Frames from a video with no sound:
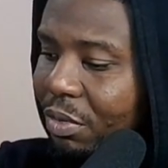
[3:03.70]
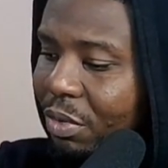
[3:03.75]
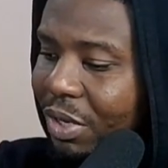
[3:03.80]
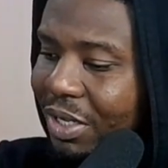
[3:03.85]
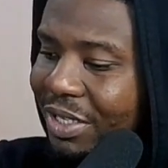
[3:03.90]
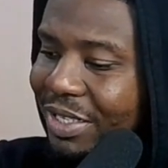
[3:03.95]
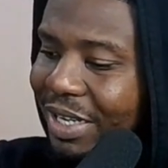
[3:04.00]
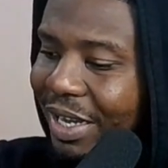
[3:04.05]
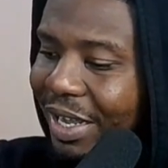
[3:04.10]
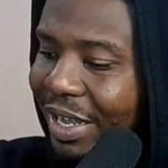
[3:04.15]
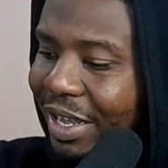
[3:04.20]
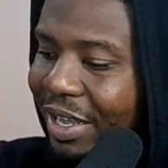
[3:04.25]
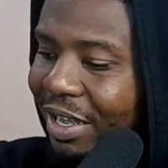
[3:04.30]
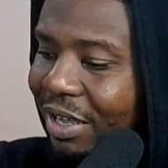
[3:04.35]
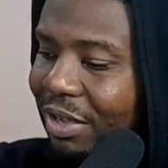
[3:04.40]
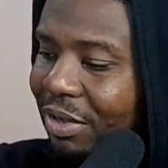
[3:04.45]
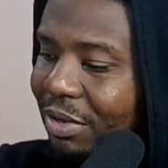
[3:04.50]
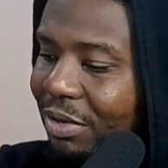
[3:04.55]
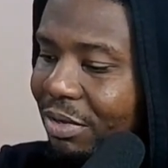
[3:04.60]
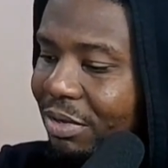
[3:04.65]
What the
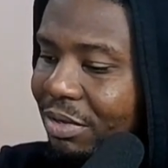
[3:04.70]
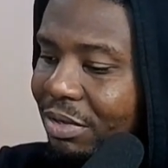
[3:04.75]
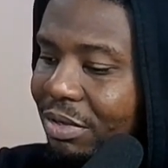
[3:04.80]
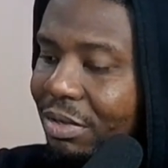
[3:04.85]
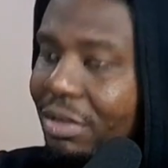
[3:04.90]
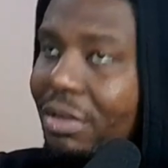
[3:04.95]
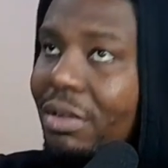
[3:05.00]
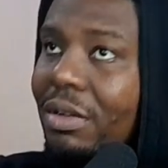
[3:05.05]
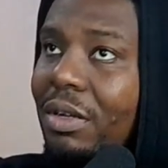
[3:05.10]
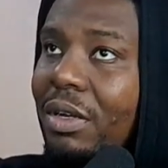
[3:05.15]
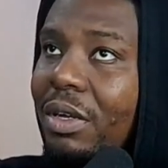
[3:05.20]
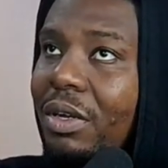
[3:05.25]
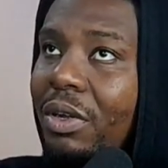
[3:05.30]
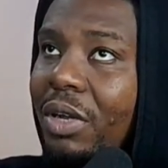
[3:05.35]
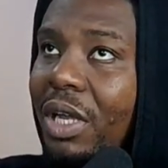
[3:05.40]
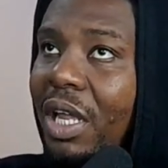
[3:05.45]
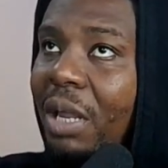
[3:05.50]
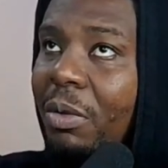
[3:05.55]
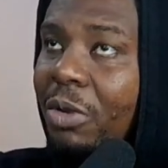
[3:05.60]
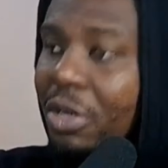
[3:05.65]
hell?
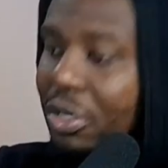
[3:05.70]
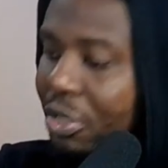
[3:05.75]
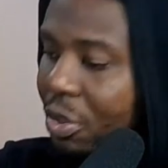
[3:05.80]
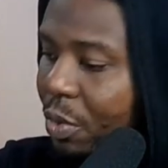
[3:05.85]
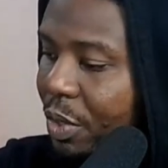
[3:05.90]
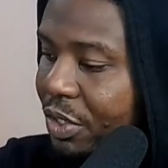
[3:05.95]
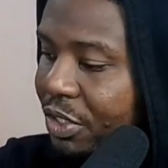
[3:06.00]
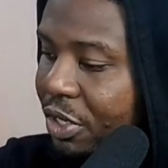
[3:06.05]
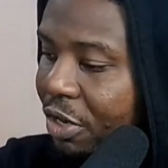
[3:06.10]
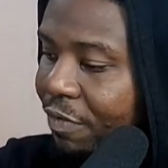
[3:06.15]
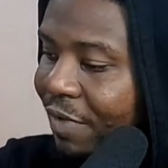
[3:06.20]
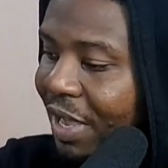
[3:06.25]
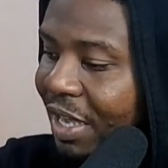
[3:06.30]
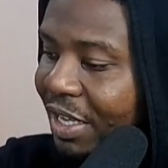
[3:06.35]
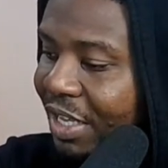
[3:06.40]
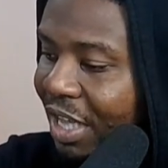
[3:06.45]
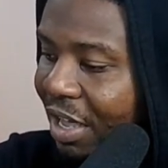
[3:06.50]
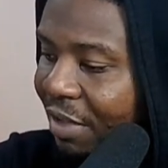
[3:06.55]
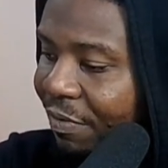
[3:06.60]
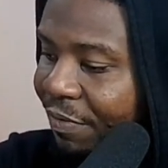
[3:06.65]
Then we'll go with
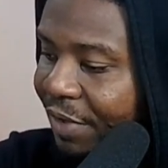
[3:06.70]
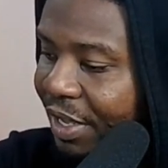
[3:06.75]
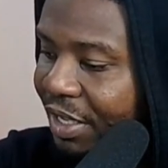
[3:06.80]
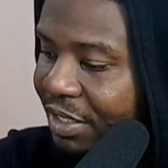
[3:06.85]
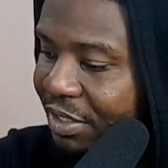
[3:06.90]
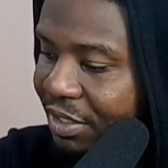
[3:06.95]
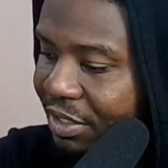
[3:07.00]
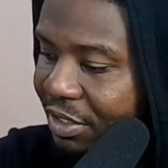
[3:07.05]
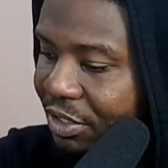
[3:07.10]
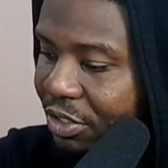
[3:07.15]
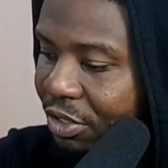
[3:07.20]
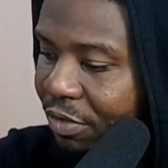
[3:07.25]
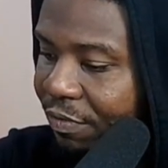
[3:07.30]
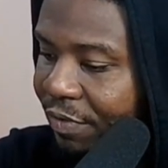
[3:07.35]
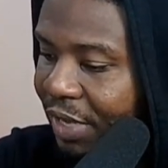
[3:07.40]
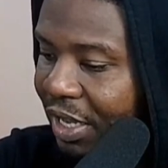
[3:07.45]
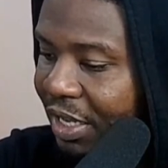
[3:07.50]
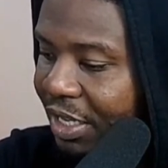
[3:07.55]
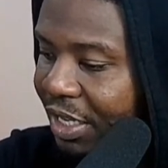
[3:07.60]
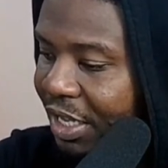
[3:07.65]
Slovakia first.
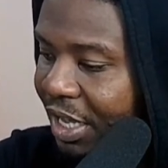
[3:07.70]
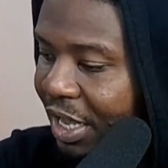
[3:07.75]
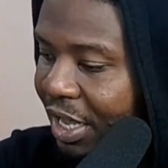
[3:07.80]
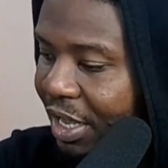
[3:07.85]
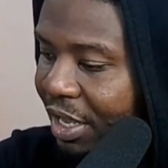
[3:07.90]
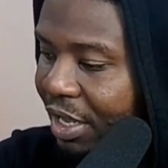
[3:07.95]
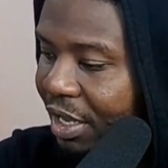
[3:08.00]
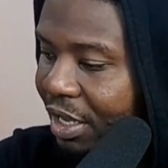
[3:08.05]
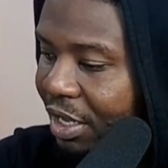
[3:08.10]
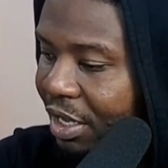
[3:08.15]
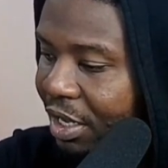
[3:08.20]
Slovakia.